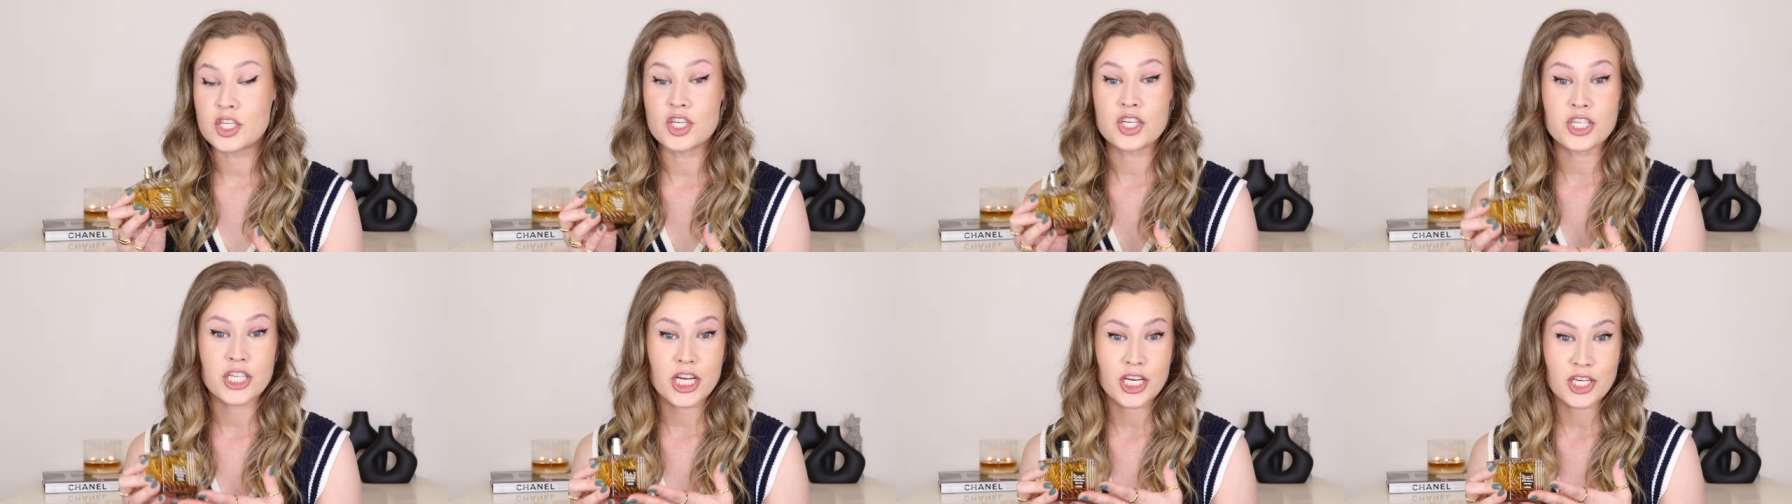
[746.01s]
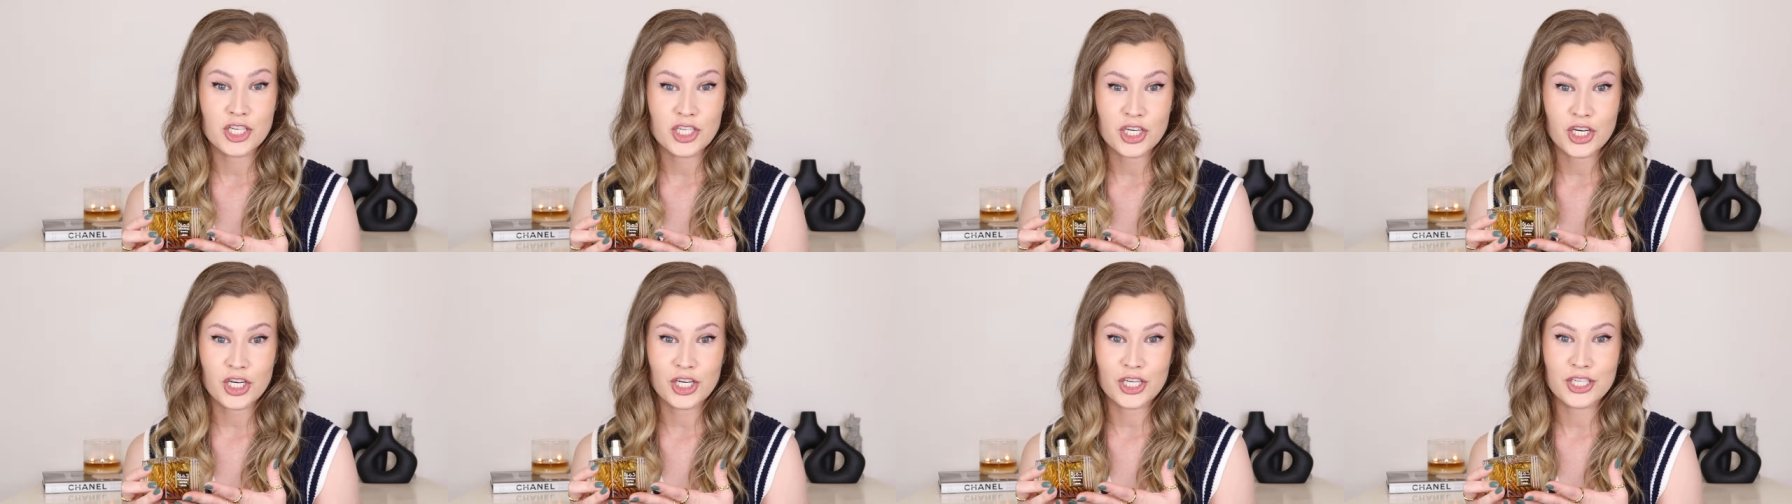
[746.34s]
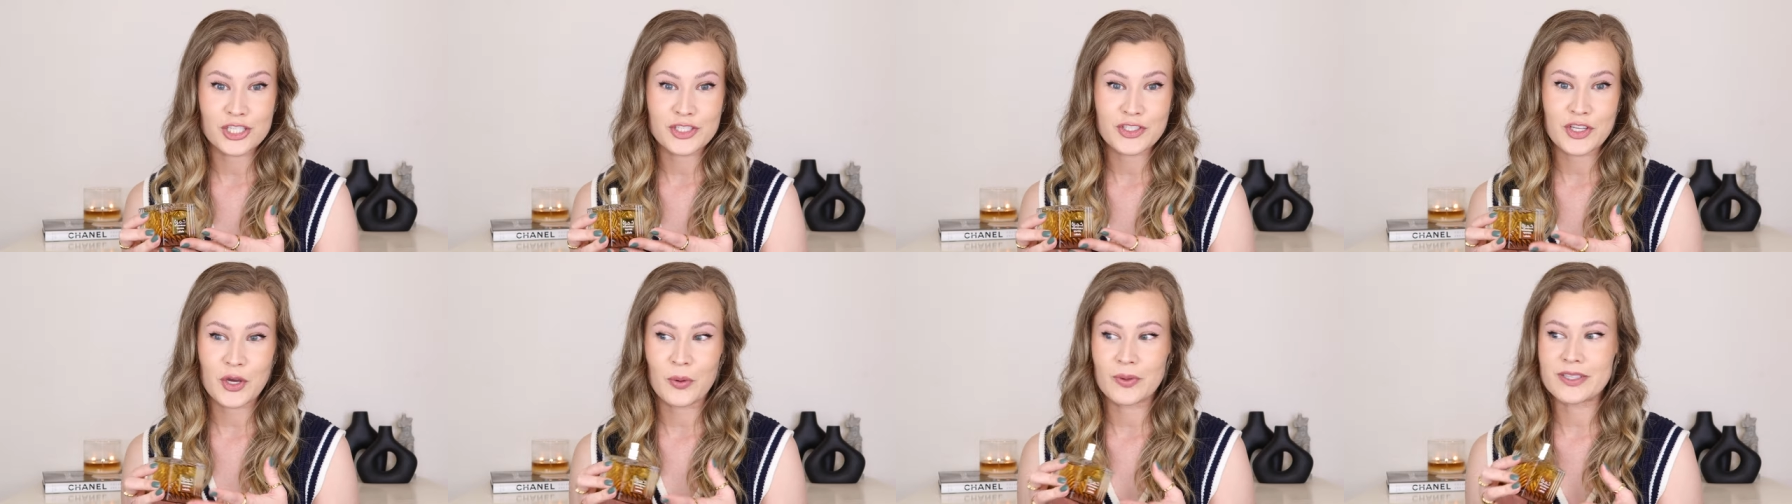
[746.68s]

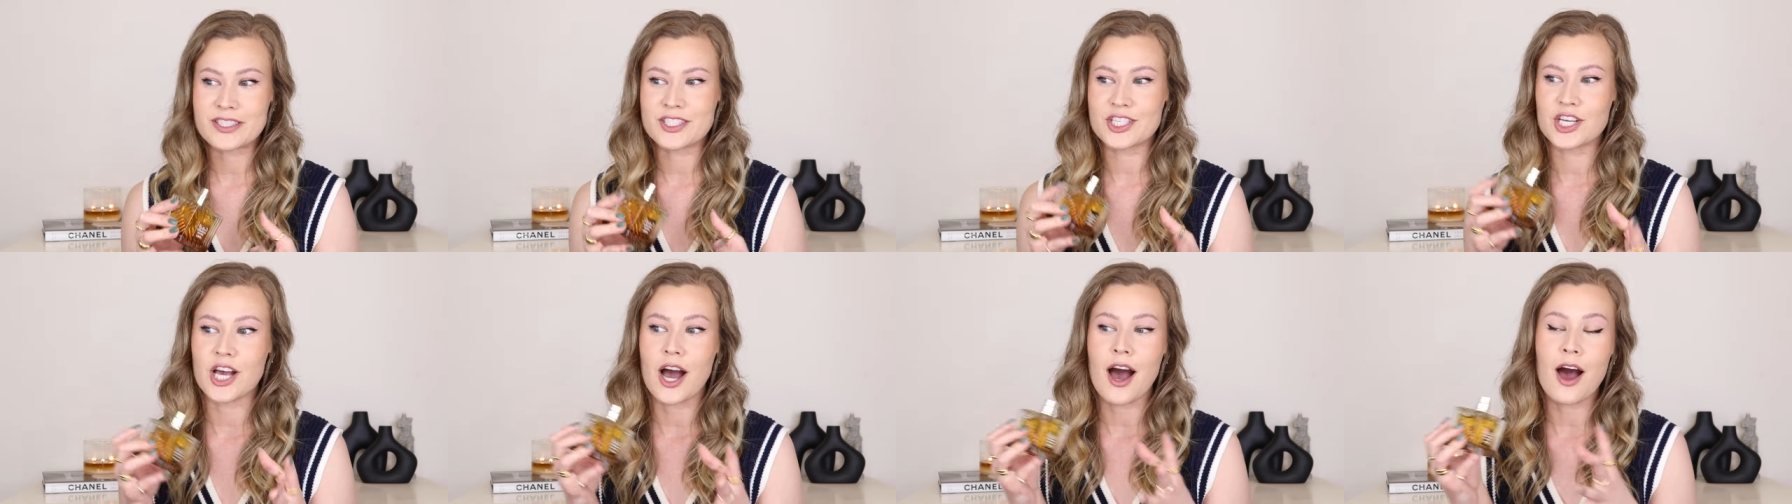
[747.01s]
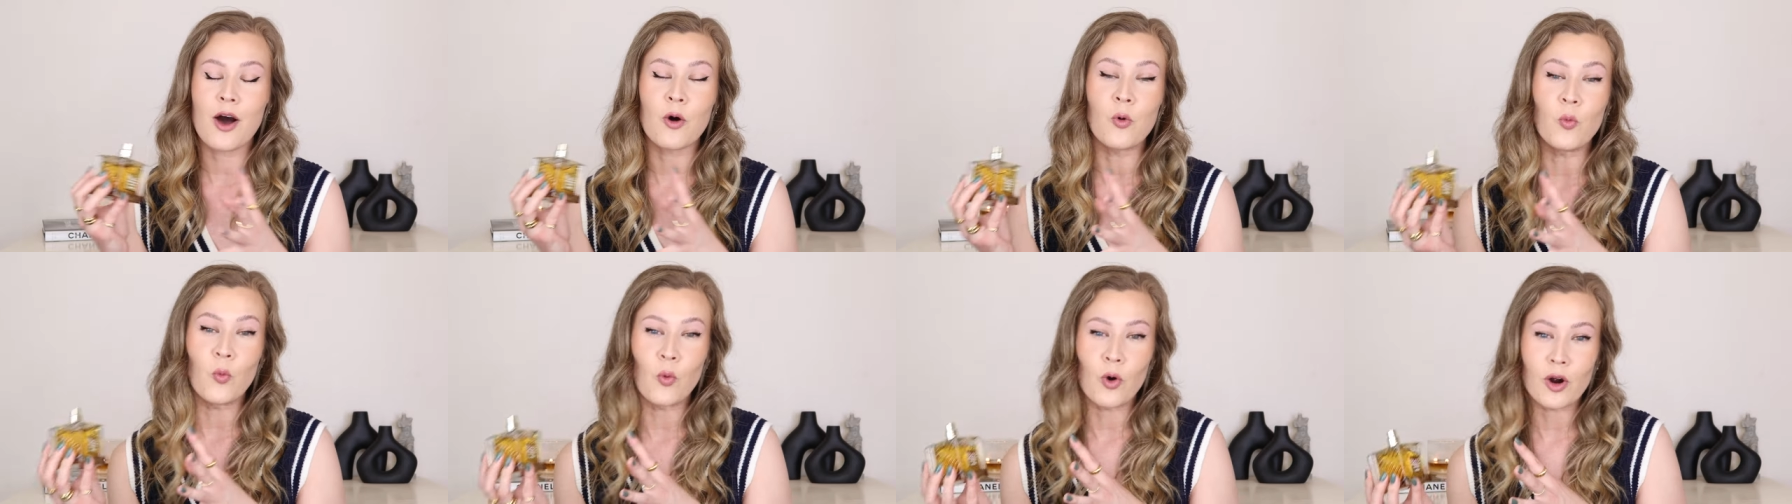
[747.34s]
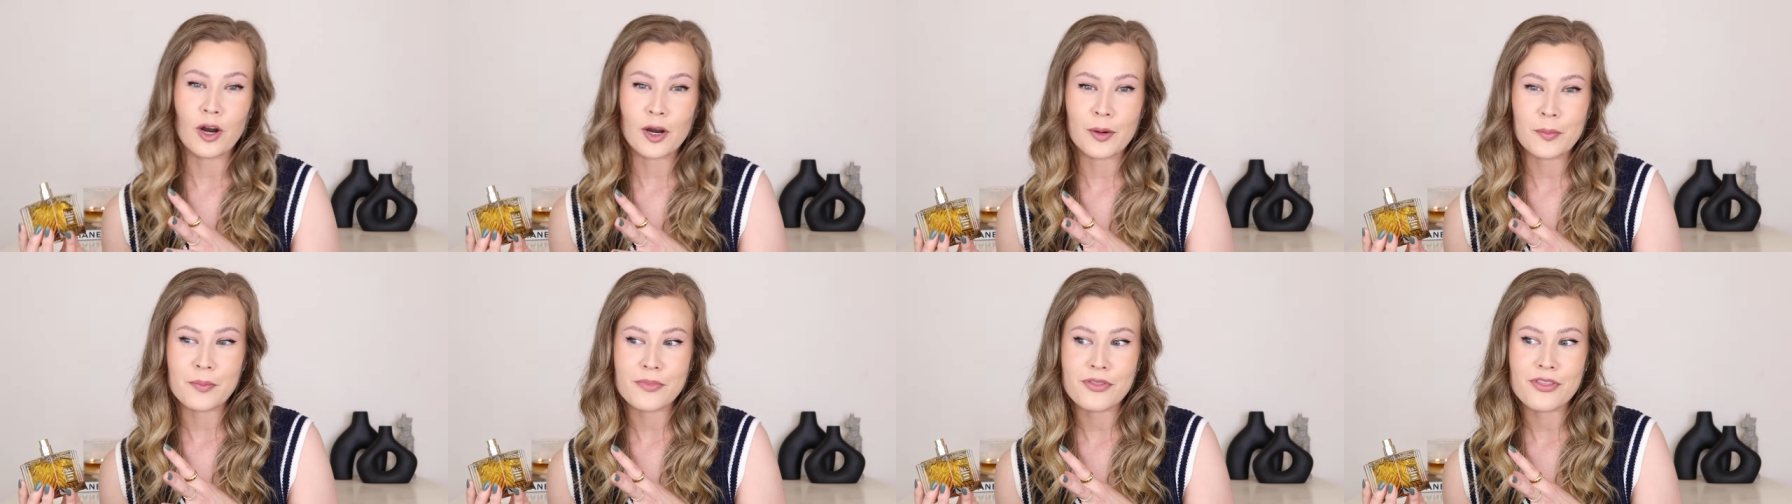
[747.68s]
ginger, so it's got
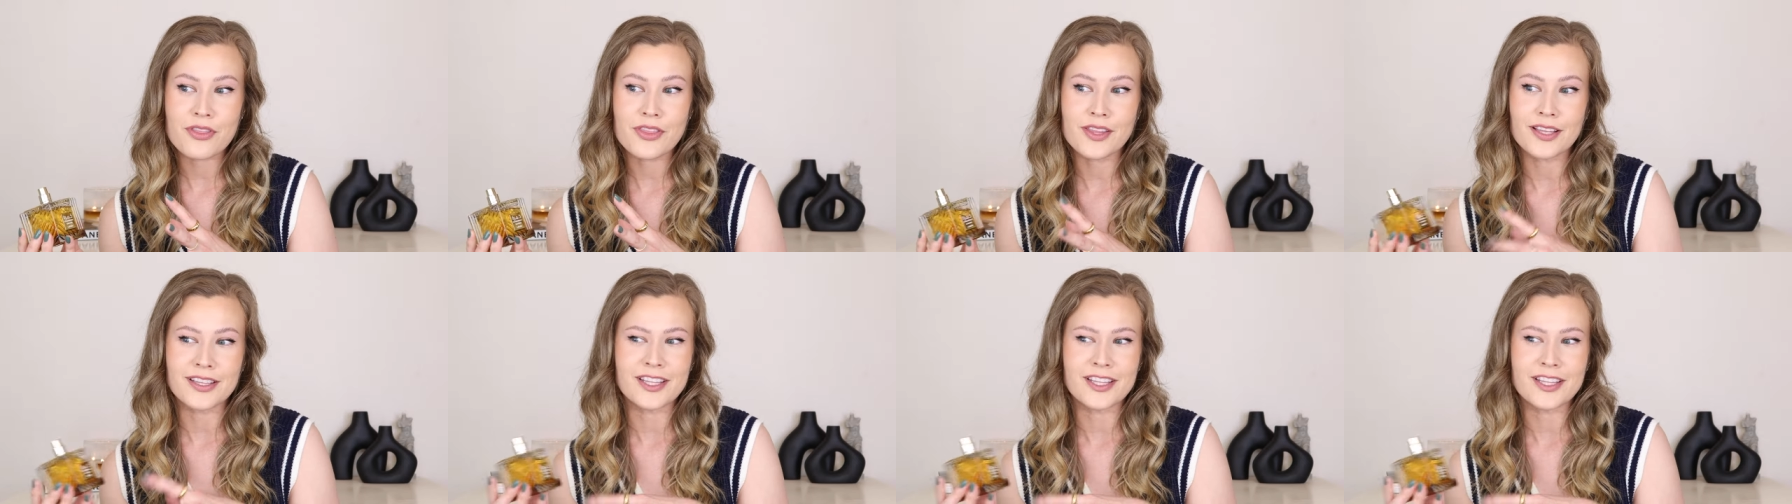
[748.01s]
warmth,